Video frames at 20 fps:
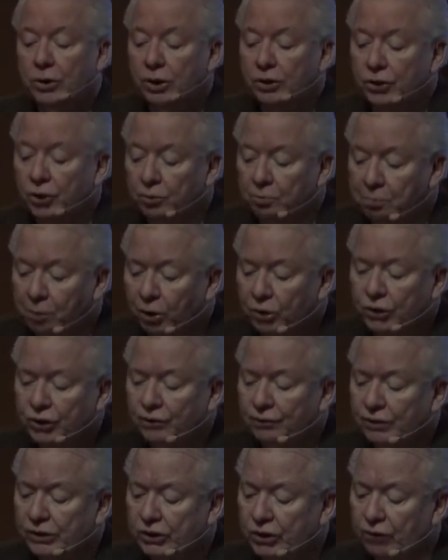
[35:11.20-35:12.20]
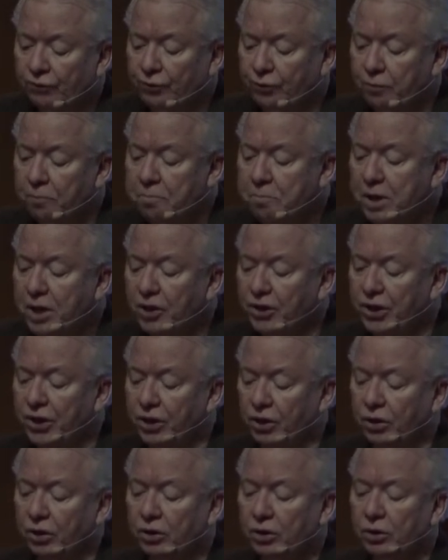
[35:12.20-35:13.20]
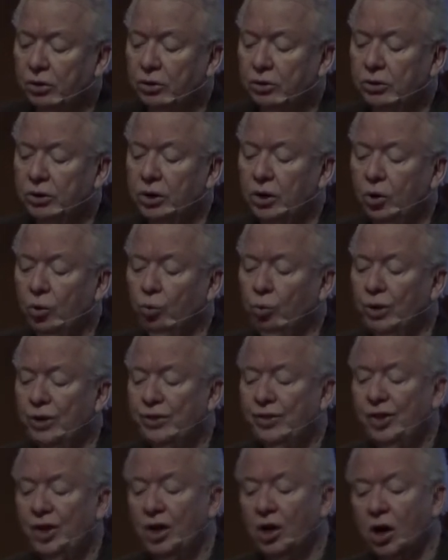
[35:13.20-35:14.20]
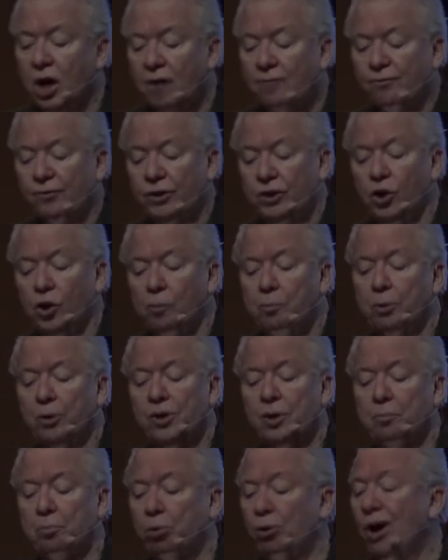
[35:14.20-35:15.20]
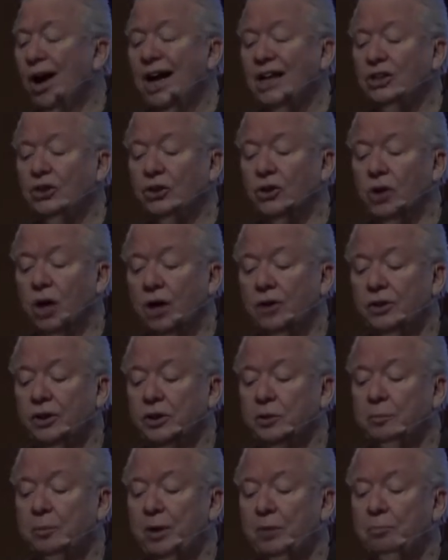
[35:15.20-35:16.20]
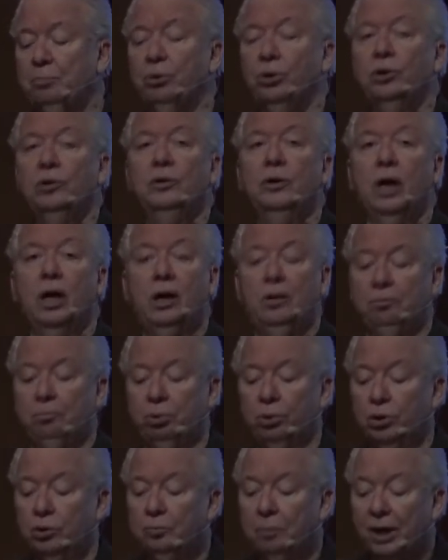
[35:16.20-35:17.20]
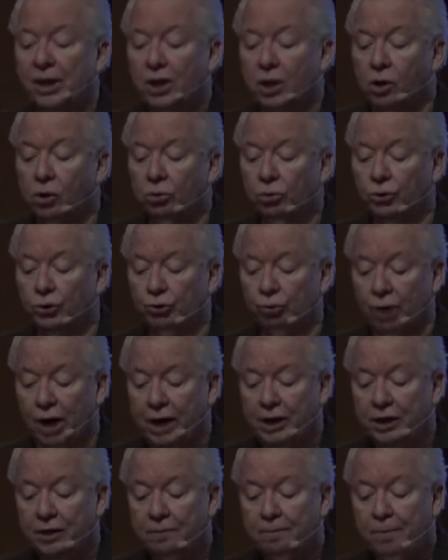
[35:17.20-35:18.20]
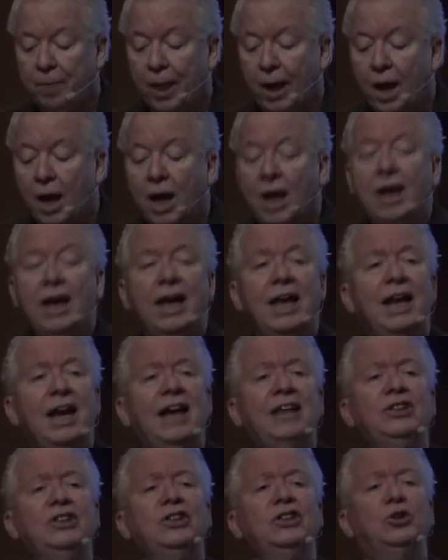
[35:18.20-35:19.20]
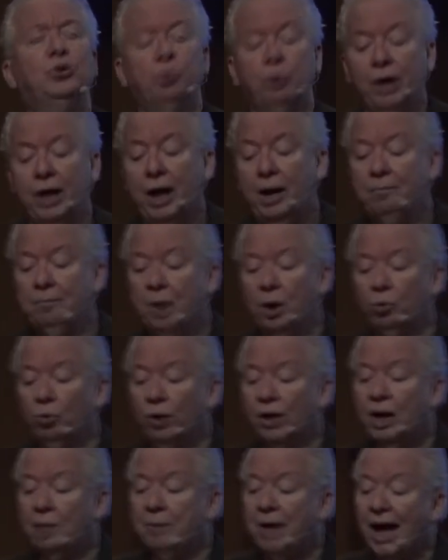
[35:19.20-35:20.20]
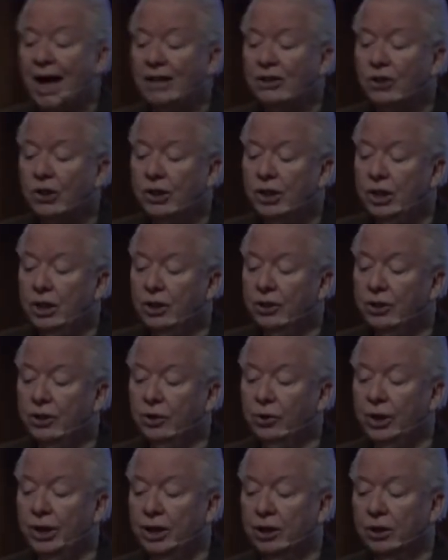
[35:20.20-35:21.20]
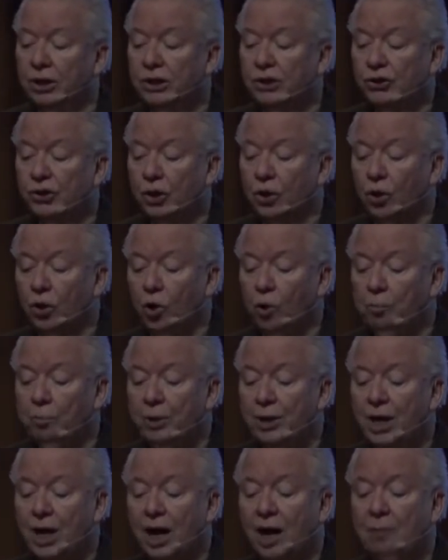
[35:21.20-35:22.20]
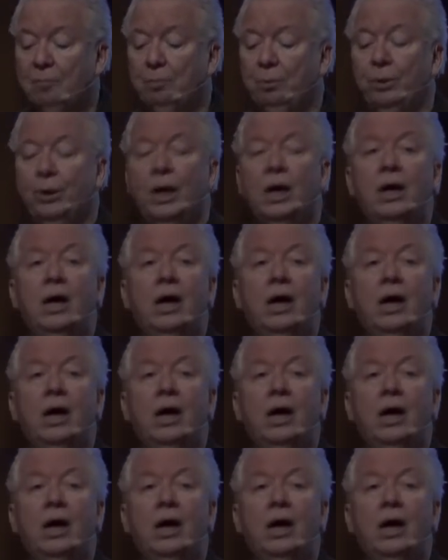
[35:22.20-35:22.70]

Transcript: so most of us are familiar with the envelope or the prize card that's being pulled, uh, pulled by the host, right? In essence, what I'm, what I'm asking you to do here is to open up,